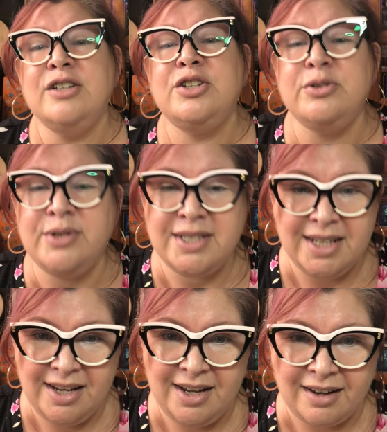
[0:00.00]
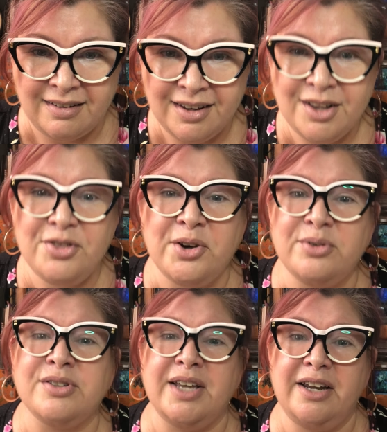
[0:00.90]
to seeing
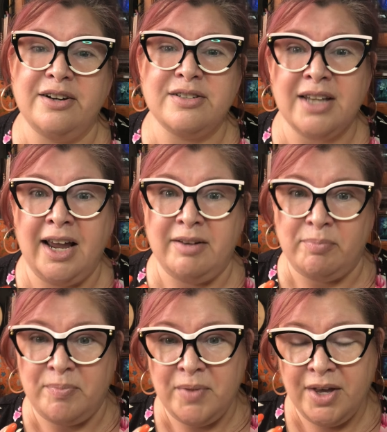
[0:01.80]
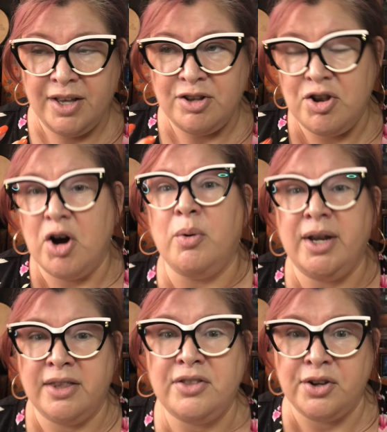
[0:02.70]
those layers and
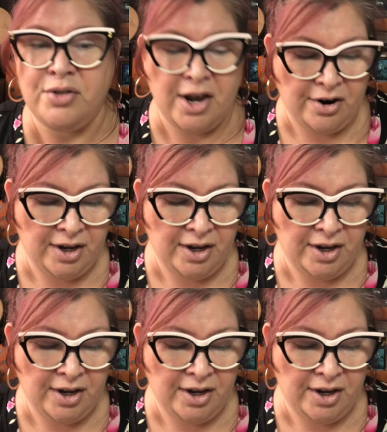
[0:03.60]
knowing that they're there.